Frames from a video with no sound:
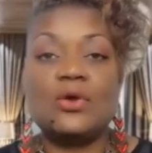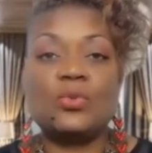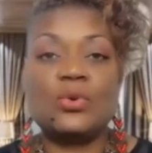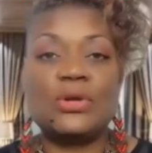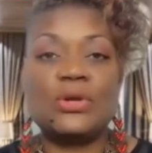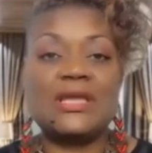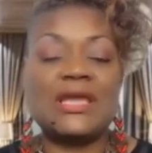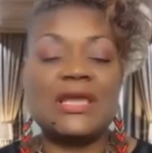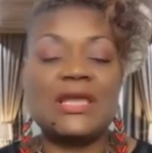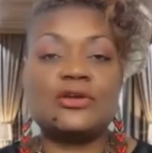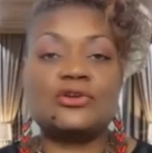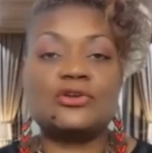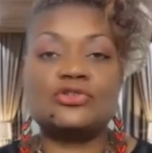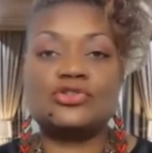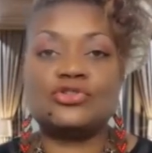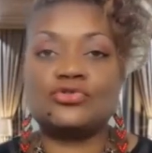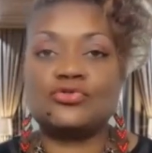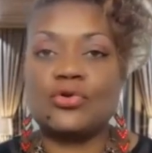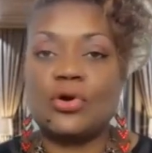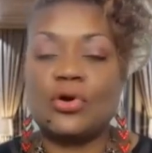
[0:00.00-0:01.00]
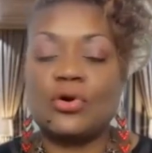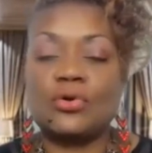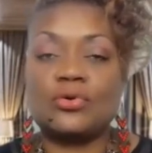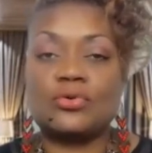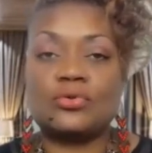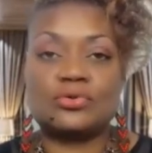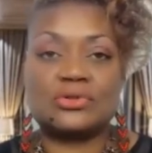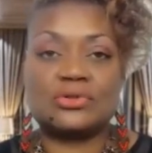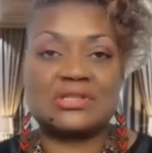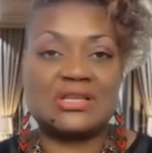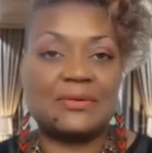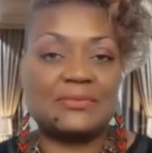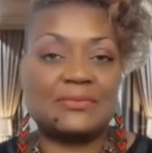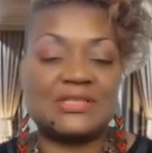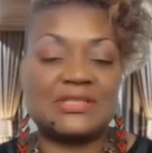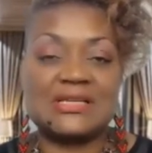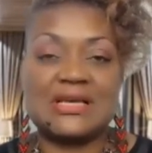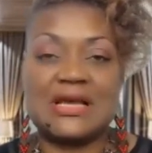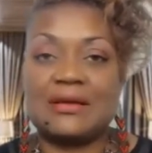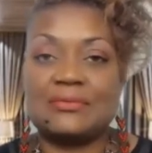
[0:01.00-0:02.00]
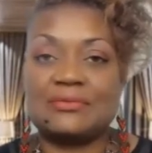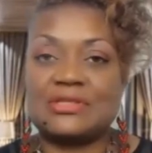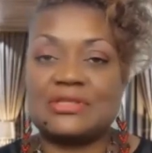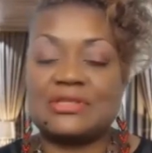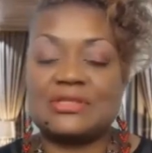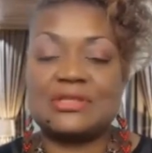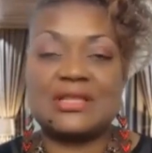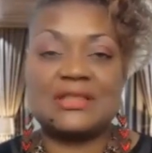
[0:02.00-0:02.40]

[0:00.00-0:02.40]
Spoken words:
We can't control sometimes